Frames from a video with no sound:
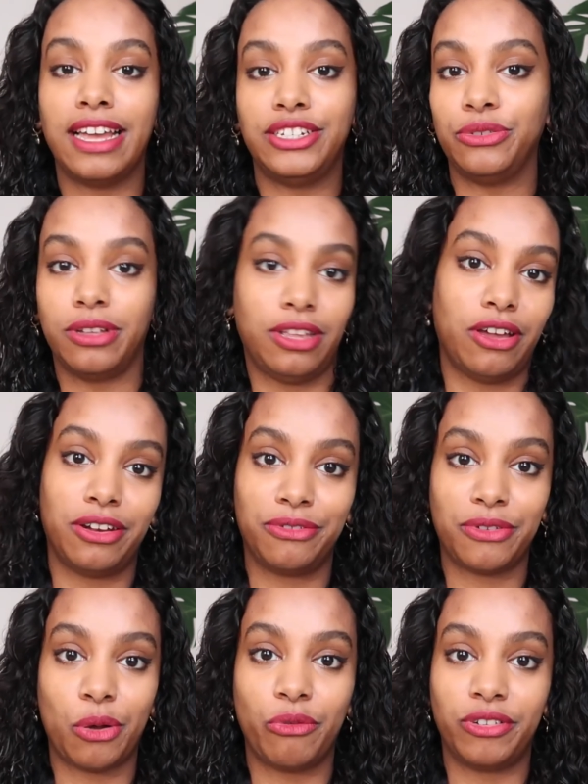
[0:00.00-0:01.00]
I do a lot of
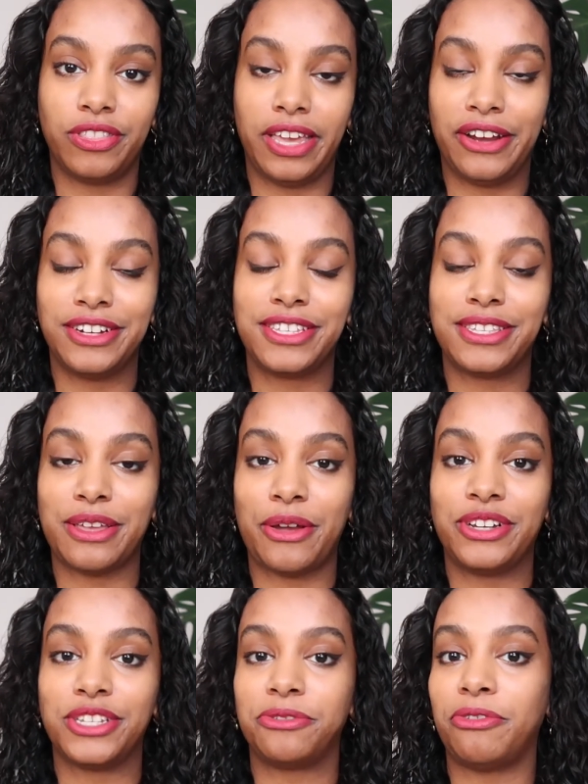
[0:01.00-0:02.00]
over there
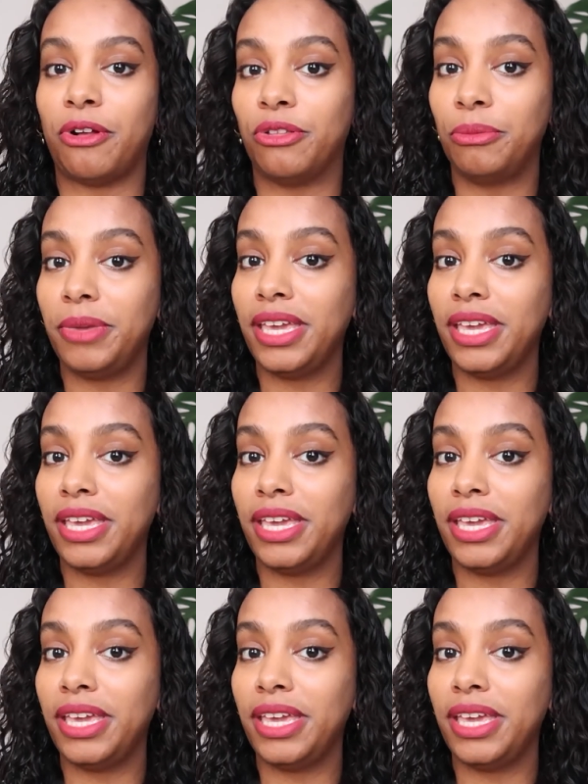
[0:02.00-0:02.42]
so just follow